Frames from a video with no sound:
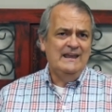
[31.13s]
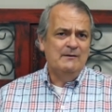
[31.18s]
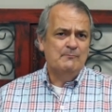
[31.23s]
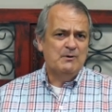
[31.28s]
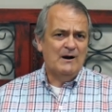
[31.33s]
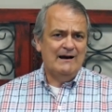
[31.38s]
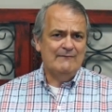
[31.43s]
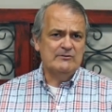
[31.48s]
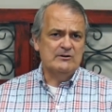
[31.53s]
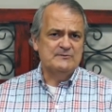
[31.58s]

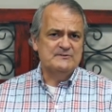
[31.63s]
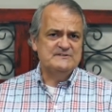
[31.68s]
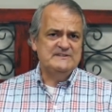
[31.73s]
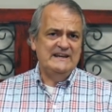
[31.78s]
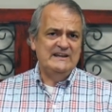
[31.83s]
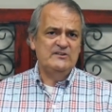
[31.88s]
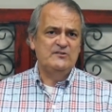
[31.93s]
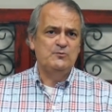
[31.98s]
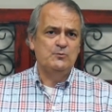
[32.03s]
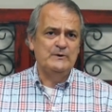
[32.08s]
Proverbs
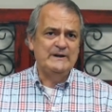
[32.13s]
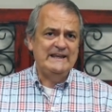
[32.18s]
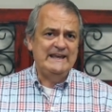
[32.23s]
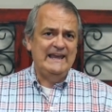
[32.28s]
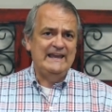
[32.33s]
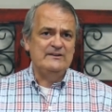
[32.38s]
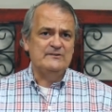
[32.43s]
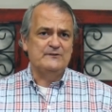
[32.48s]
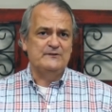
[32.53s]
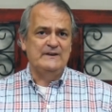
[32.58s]

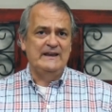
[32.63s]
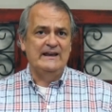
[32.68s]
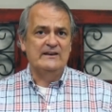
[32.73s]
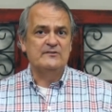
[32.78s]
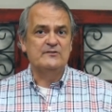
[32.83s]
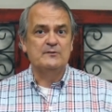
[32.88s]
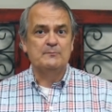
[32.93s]
10:28 says,